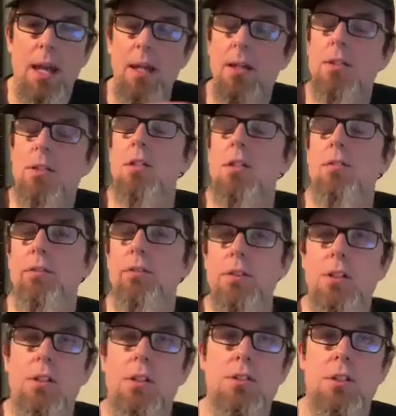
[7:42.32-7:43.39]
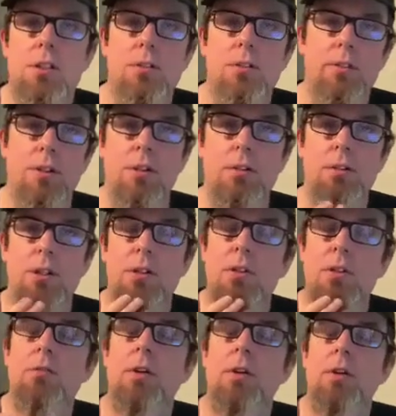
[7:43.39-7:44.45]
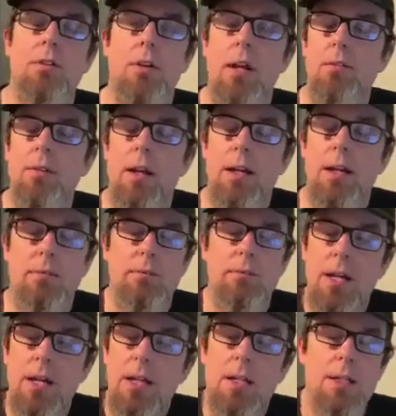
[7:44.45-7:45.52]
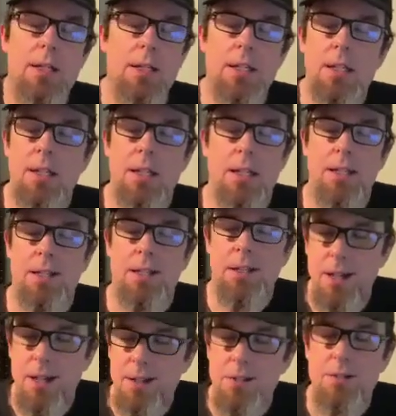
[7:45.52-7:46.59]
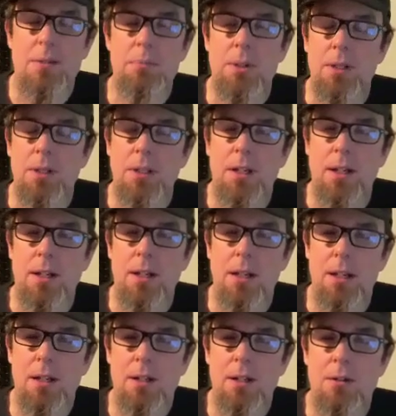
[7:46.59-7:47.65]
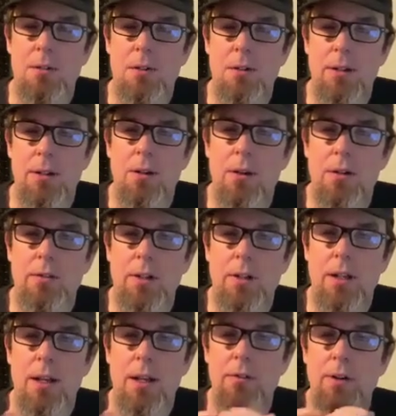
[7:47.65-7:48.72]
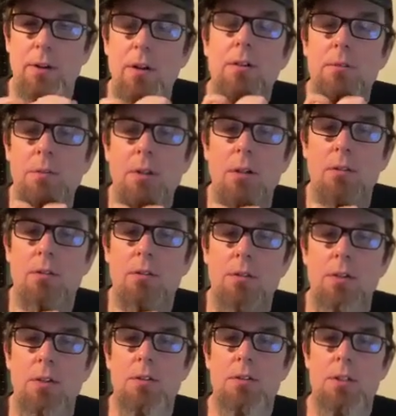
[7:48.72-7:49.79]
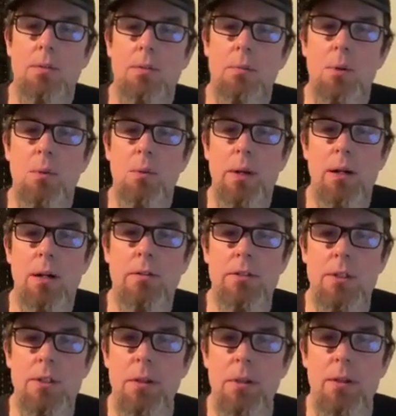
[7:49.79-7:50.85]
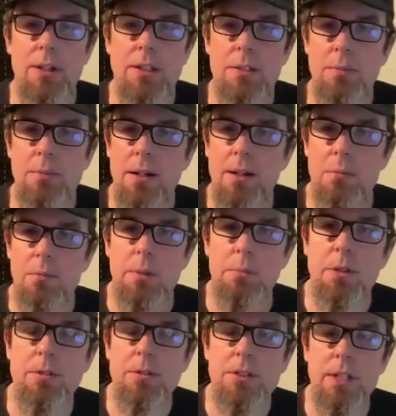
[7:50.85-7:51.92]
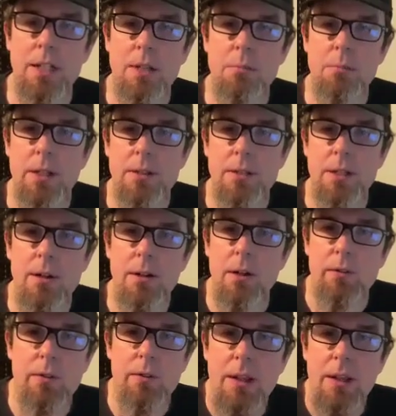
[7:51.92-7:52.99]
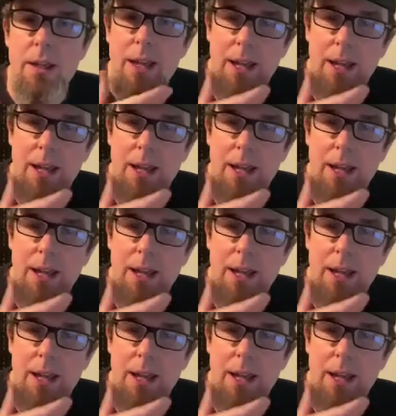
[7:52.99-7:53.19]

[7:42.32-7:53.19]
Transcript: And then just in full disclosure for you and for everyone, I have not gotten to the book yet. I know of it. I've heard, you know, reviews. I'm aware of some of the things about it people have said, but I don't know if,